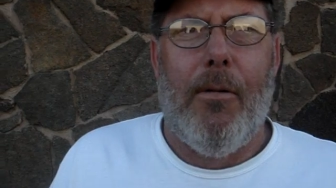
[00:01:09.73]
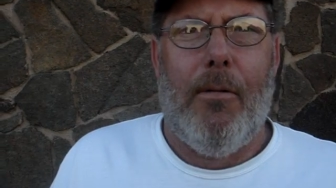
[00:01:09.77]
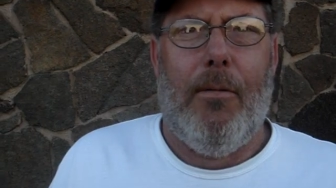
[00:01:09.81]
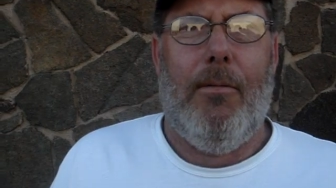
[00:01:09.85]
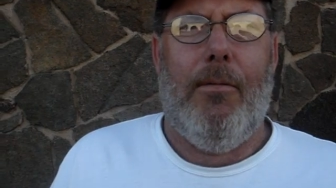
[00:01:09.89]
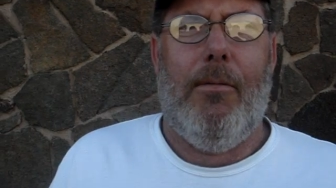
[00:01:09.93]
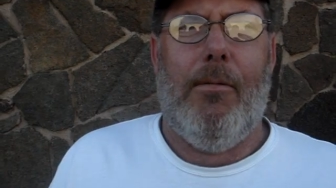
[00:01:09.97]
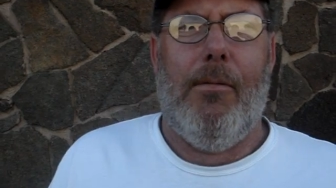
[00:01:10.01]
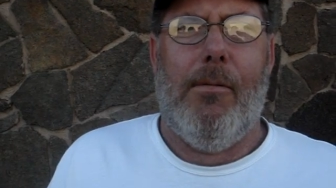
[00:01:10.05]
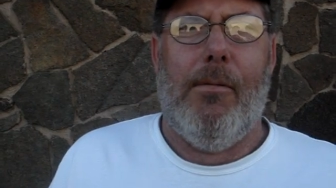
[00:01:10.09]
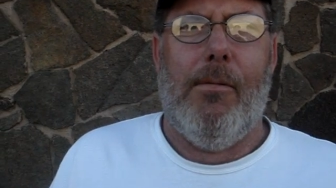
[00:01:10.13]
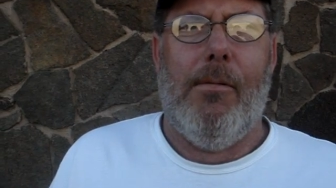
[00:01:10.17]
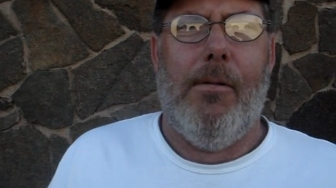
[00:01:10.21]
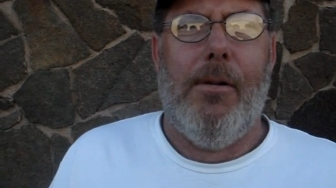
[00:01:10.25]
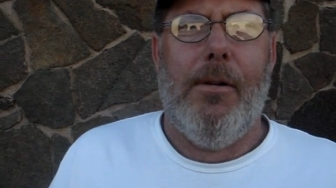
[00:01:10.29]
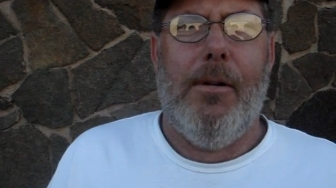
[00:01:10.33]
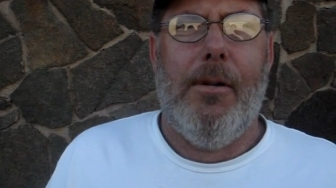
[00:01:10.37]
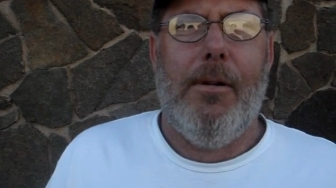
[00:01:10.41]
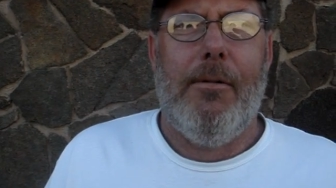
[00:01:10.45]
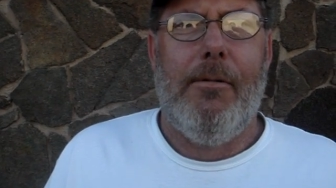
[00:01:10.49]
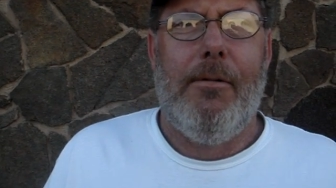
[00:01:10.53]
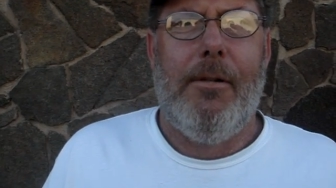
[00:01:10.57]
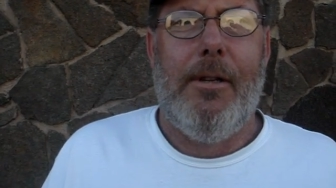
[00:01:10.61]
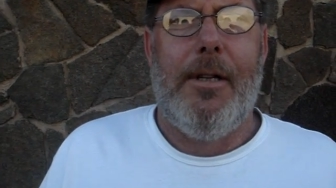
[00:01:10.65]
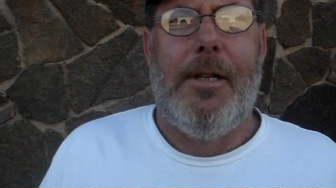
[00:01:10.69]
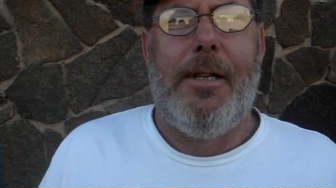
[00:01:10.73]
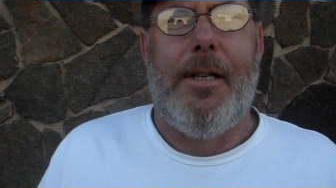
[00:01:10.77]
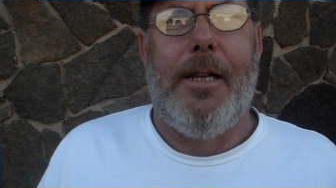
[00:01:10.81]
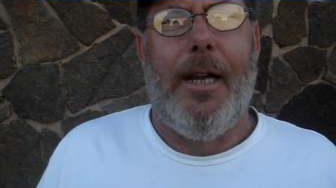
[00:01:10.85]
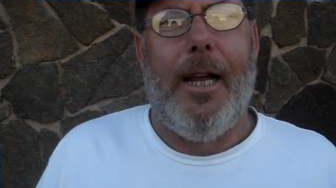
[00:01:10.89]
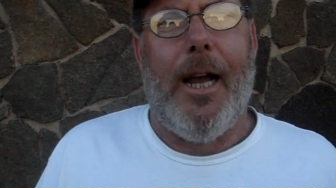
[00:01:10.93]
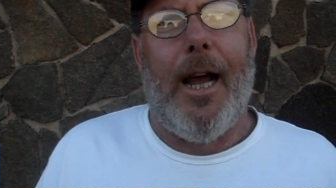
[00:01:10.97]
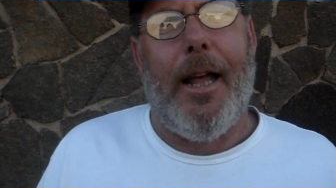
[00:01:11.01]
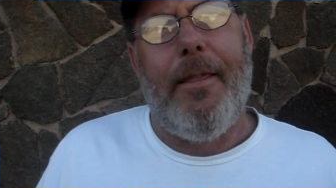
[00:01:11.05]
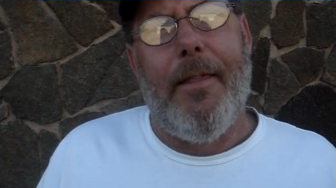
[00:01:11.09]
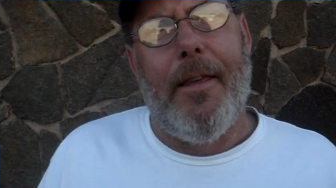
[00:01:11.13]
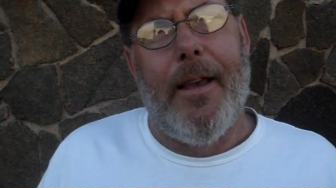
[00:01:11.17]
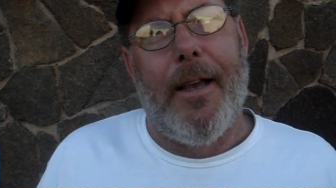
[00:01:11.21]
Ooh, let's see.
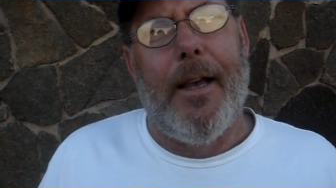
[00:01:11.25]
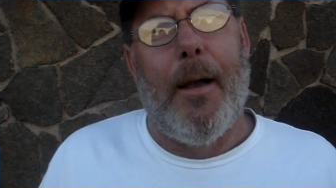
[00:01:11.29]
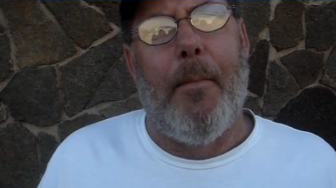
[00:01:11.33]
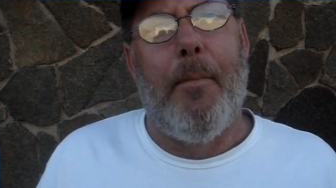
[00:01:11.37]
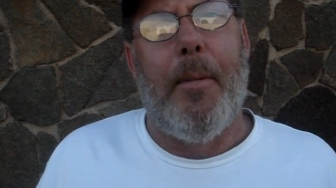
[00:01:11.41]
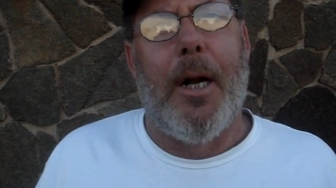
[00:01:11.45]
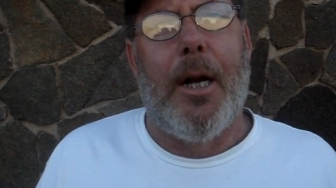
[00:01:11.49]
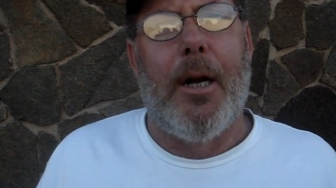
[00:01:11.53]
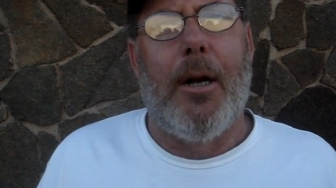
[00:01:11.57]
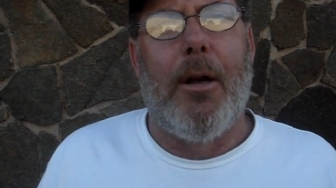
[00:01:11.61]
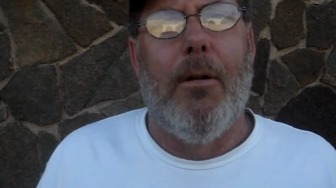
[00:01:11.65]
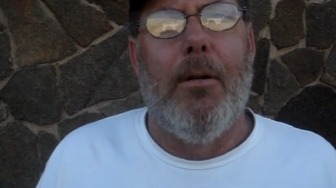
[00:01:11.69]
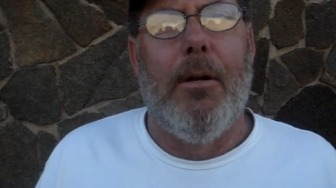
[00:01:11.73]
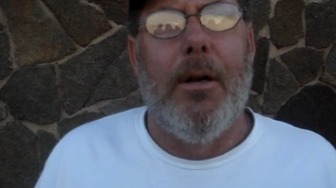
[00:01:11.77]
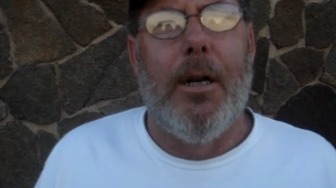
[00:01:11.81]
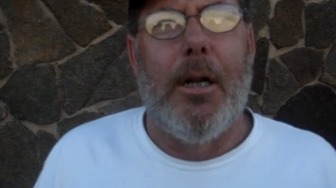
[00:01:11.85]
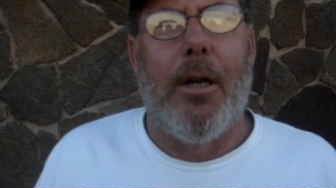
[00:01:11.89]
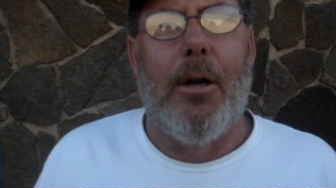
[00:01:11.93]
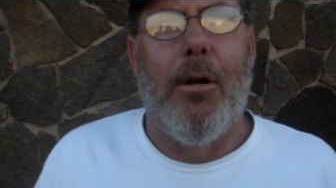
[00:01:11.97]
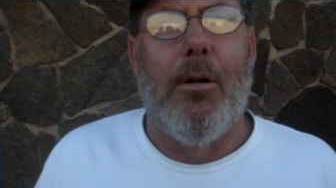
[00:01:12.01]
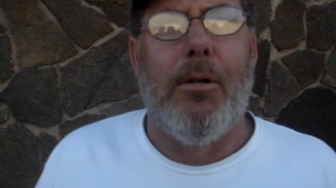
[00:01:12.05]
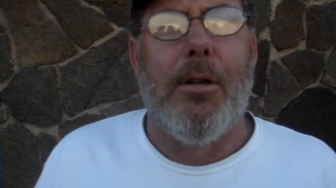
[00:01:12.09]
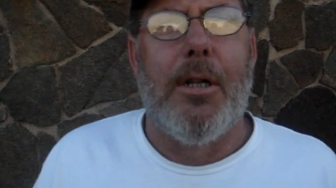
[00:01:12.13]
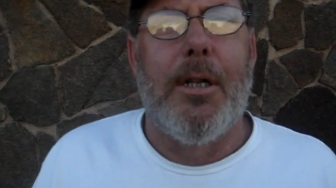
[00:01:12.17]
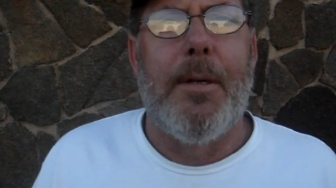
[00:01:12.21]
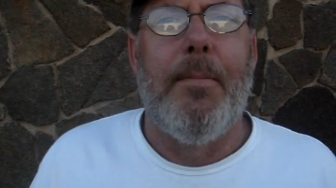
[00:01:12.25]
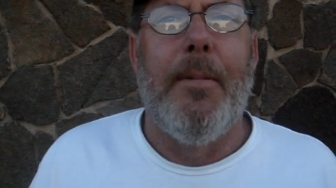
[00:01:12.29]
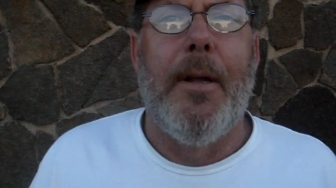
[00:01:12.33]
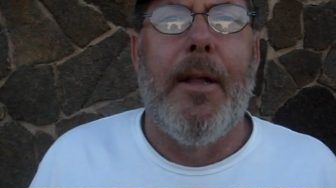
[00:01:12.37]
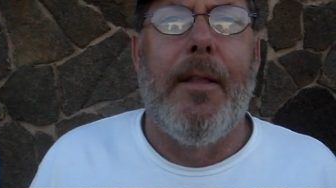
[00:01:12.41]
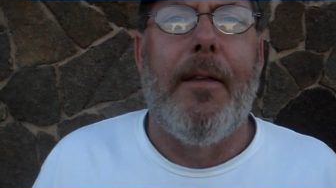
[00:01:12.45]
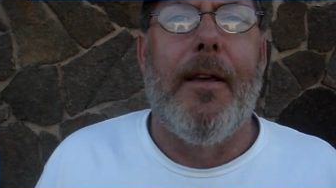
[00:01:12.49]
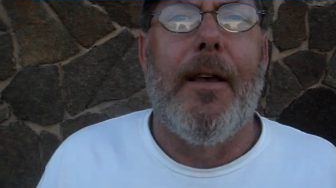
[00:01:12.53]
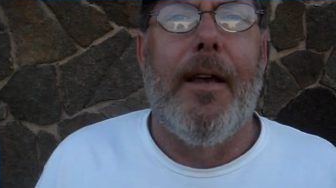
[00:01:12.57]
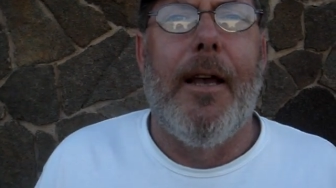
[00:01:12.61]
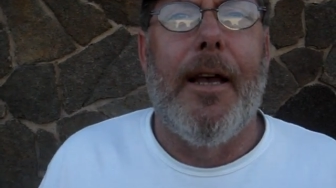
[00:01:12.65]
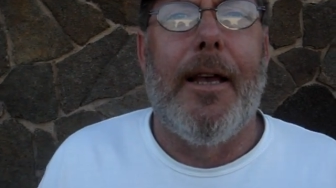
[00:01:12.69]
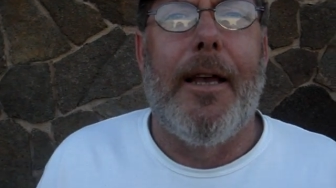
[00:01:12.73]
I think I better go into
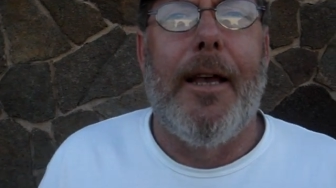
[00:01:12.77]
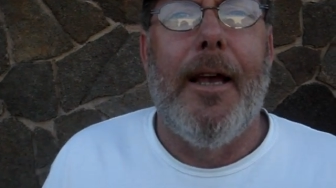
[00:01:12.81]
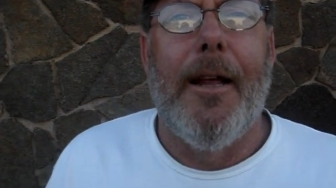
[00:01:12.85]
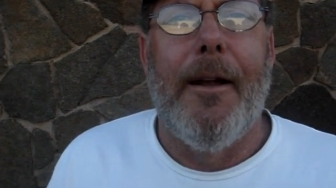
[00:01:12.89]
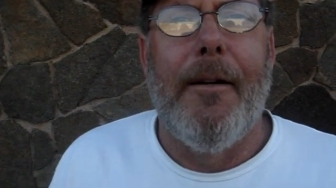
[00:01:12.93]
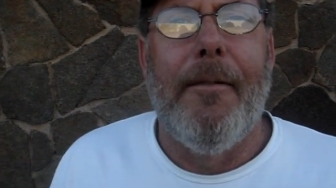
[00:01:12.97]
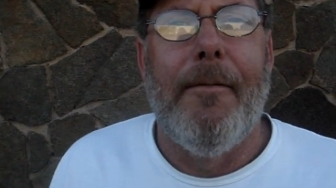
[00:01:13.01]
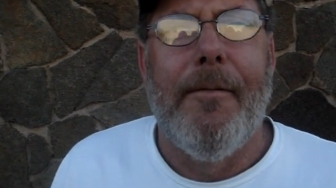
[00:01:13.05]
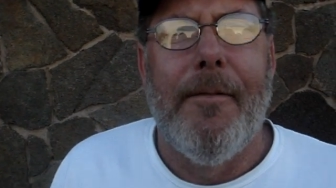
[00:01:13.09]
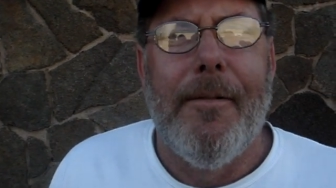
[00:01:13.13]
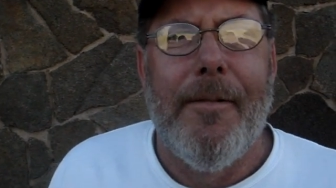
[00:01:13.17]
goldsmithing again.